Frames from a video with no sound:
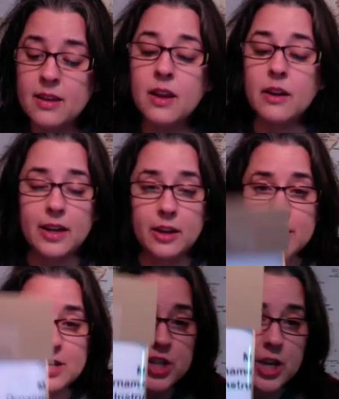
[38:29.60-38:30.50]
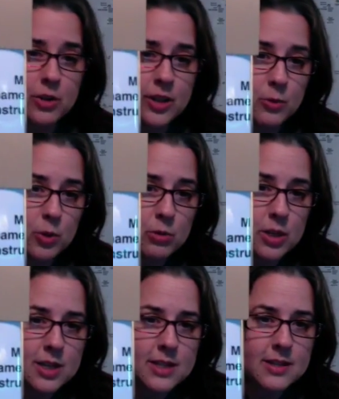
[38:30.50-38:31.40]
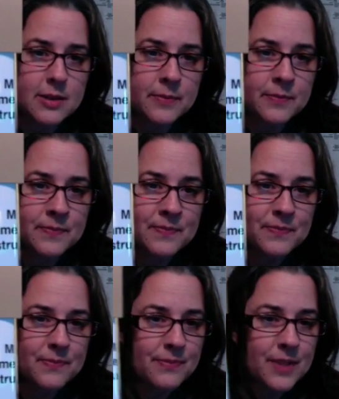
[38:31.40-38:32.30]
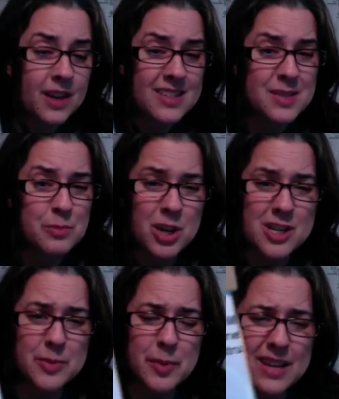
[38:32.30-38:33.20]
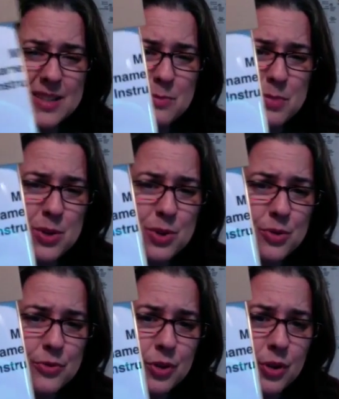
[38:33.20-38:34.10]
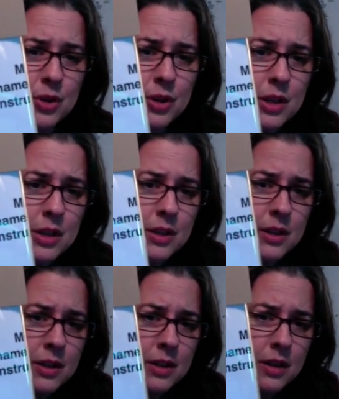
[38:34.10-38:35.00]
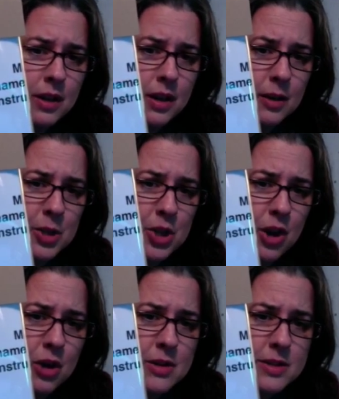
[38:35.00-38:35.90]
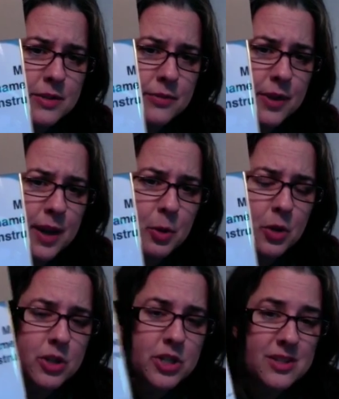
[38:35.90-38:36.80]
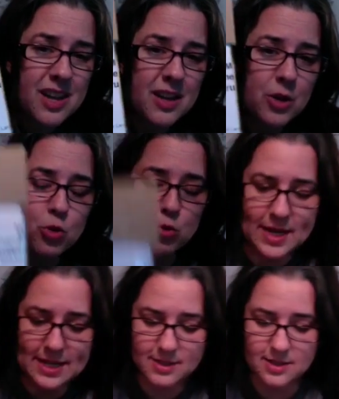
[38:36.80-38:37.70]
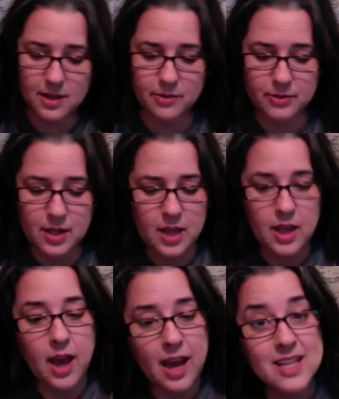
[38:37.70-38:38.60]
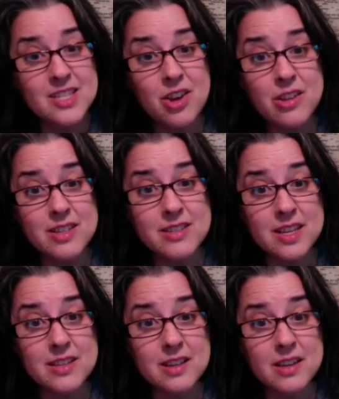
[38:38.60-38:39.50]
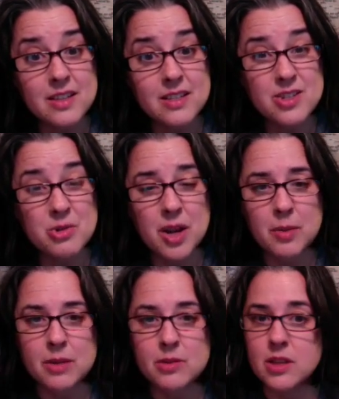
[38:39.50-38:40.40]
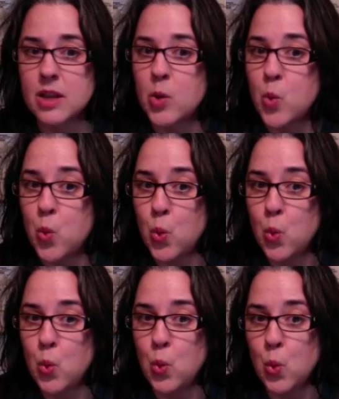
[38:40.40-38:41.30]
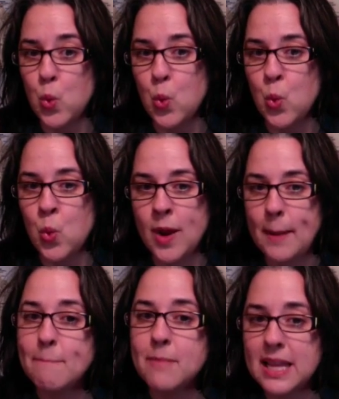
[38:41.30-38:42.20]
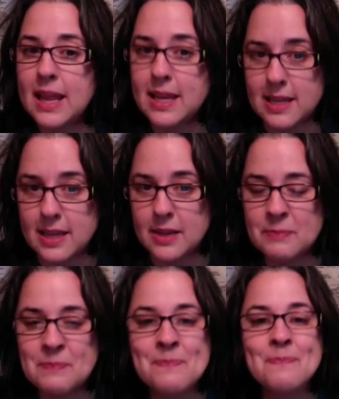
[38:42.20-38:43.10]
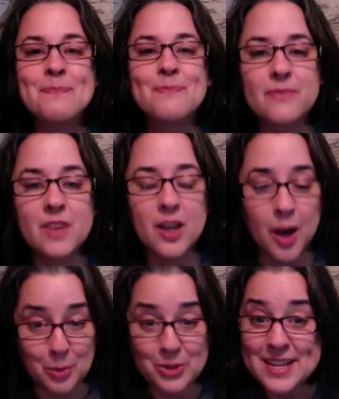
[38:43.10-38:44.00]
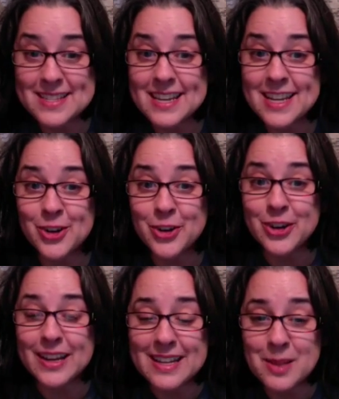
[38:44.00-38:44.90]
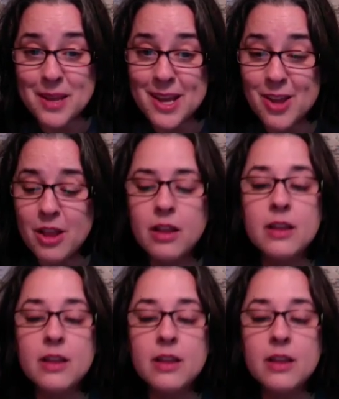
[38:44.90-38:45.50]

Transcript: here it is, Shaker Lane Woolworks. Custom project bags, beautiful yarns and fiber. She's got great stuff. I saw these things on Instagram and I was like, ooh, me likey. Couple days later, in the mail,